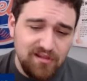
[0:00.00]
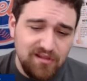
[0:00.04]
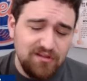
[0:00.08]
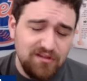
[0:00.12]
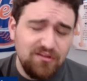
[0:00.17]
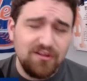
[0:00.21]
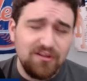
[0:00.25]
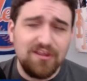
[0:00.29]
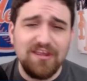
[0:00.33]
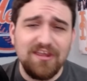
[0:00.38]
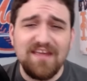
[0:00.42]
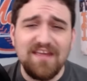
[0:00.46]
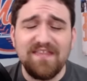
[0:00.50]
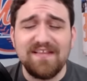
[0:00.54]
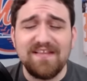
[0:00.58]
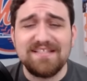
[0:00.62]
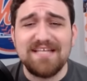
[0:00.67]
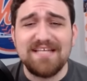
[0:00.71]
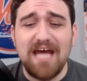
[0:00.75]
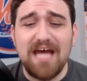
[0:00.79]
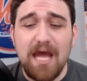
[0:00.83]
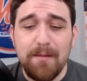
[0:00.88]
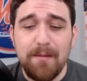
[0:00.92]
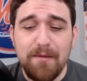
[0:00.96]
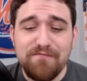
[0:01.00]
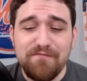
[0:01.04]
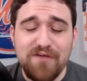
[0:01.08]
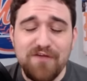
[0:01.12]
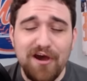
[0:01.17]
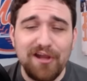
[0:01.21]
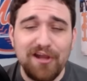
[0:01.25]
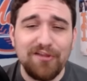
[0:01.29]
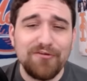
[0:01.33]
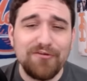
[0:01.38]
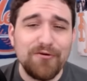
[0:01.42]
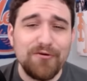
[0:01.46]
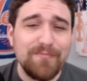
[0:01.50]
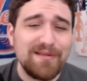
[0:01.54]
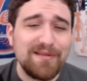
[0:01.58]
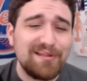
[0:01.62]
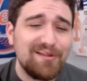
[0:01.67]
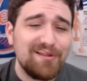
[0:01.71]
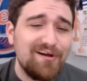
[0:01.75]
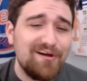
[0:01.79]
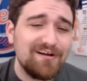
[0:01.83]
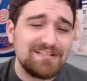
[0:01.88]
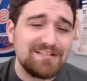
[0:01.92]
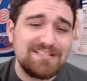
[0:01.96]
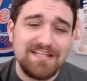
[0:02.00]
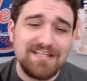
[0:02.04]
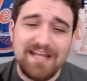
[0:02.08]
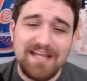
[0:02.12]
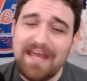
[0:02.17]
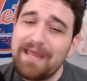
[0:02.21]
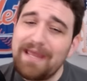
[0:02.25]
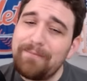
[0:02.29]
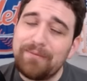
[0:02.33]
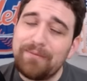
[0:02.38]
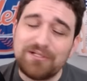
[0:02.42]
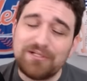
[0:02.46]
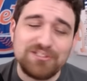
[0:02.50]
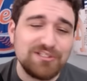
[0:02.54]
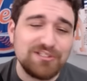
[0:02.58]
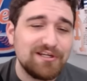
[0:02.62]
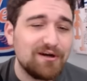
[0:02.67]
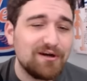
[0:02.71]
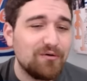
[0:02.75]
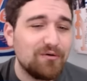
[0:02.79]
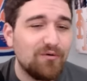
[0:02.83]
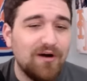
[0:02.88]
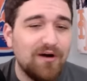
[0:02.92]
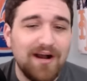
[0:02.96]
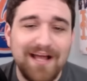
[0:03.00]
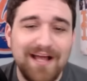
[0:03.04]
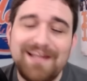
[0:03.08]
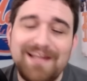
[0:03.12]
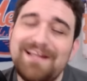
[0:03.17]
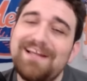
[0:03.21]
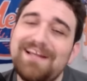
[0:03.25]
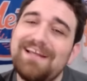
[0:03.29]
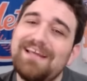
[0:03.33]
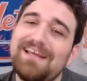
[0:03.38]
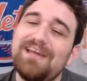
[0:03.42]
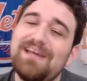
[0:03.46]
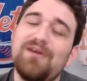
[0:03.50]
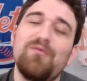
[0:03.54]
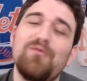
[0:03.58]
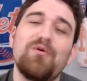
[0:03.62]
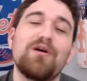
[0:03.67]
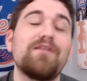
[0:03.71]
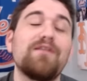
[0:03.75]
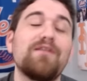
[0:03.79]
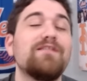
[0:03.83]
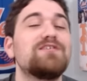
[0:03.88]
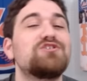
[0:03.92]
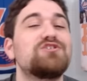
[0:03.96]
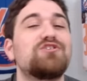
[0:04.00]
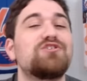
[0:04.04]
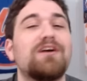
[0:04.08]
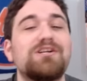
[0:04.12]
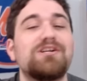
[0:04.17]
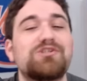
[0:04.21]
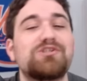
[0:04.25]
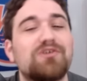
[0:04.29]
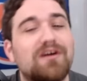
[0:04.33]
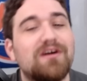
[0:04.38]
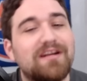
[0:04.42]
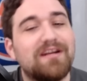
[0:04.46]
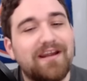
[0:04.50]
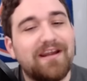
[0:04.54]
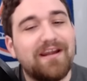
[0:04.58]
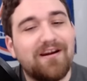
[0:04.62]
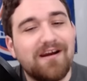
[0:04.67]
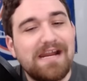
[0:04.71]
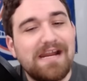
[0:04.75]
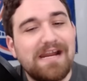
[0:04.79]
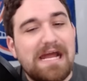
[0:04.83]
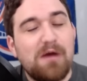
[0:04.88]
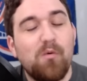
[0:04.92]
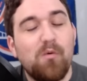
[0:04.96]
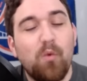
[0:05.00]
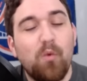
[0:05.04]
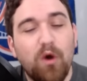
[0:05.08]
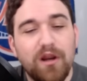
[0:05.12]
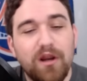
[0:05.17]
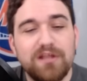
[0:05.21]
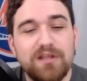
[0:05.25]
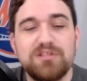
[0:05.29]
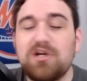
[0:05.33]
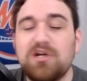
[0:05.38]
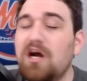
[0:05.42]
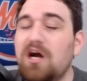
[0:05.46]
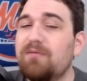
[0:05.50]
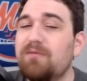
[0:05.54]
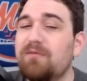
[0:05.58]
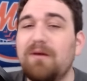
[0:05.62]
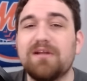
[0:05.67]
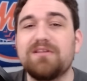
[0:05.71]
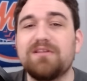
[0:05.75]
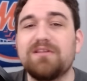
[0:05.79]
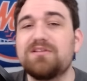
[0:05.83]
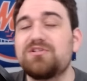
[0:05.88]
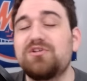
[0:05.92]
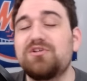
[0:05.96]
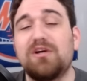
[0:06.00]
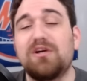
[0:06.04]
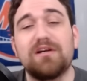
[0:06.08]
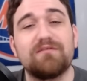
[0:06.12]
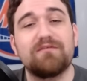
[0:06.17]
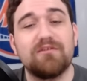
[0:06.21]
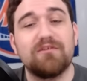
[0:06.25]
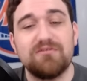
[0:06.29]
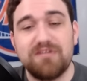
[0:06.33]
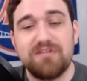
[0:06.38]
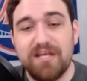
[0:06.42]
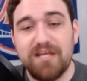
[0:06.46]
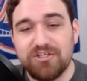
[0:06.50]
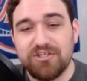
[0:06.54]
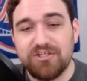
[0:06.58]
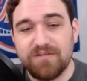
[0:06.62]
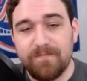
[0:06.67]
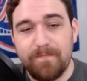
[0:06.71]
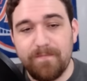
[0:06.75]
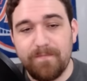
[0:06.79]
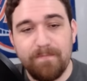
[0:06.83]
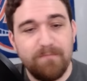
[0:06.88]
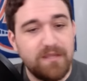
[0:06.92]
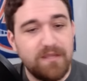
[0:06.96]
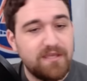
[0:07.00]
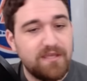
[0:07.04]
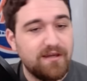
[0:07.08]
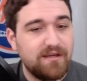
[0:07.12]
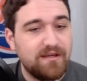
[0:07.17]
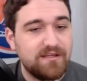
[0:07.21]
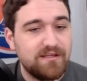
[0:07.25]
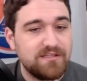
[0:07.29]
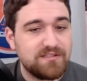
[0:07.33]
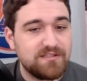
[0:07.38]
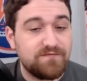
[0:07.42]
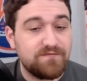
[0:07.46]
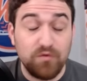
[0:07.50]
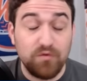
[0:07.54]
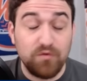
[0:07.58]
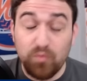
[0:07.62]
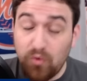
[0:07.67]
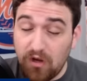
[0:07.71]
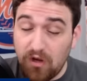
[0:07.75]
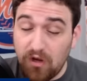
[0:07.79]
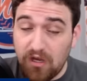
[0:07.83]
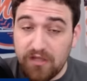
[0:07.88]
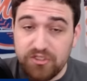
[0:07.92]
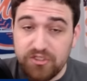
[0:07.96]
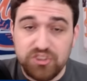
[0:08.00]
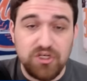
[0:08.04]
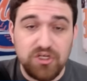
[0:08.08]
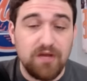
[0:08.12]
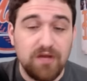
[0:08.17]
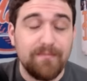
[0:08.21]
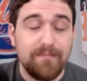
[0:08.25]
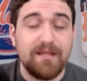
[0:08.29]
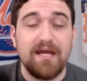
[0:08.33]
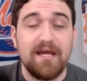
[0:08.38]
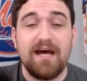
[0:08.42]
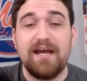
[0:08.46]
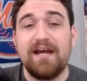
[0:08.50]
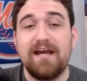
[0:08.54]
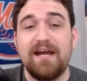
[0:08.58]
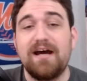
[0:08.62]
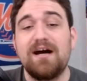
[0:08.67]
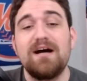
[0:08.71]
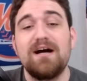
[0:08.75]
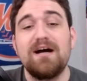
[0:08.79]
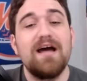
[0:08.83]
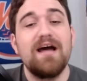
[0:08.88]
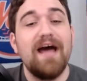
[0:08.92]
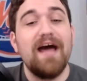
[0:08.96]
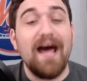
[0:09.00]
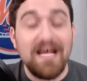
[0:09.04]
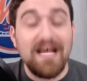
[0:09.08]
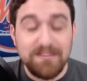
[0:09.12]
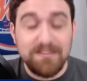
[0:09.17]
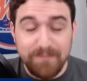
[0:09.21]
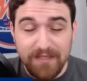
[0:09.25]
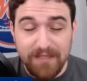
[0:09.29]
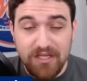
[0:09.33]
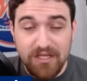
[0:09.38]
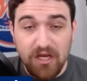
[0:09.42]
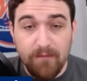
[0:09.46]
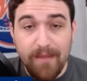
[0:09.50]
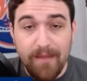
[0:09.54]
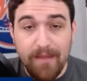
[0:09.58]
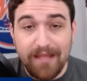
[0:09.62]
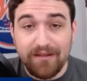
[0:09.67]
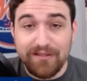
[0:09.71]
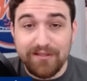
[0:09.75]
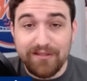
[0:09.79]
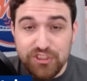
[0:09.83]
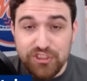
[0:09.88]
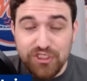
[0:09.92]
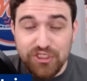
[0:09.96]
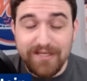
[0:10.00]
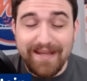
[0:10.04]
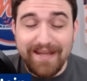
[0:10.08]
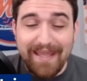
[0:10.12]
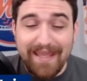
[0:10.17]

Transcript: Looking at the time, I've gone a little bit long today, but you know what? We're in the stretch run here, and I want to talk about this starting rotation because, for one, Sean Manaea has become a legit